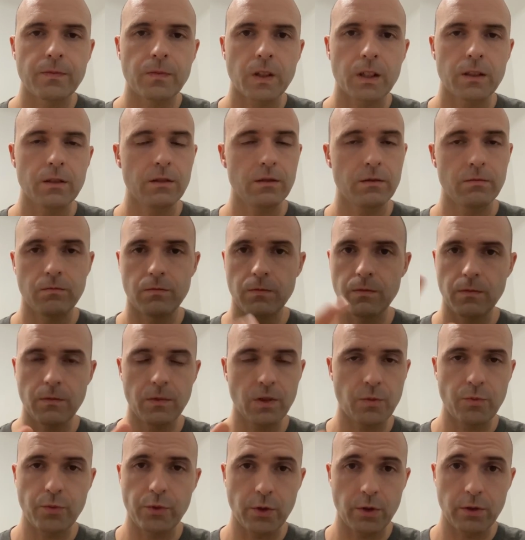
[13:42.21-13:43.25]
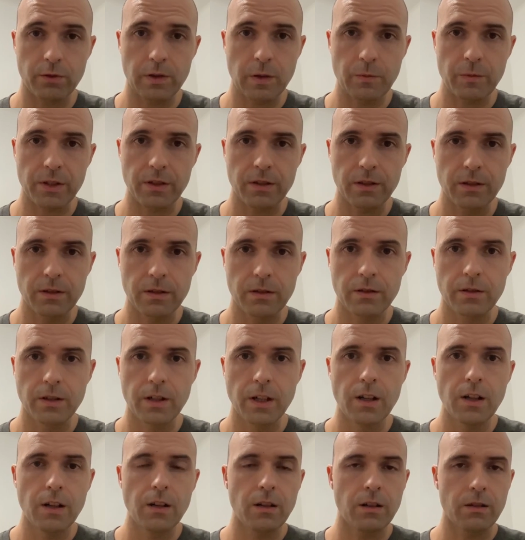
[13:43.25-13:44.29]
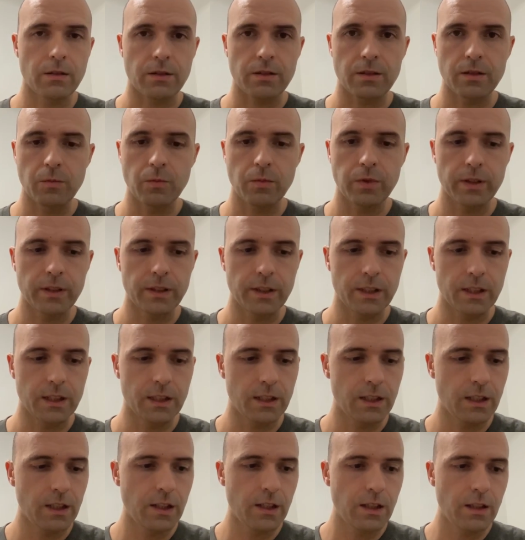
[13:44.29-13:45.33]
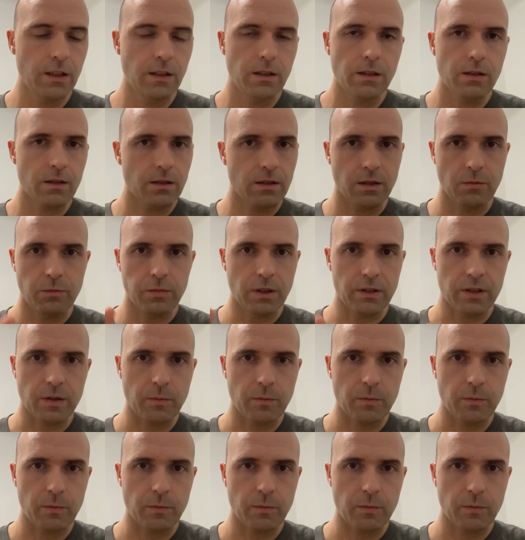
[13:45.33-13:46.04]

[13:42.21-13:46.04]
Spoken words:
The programs here are simply C++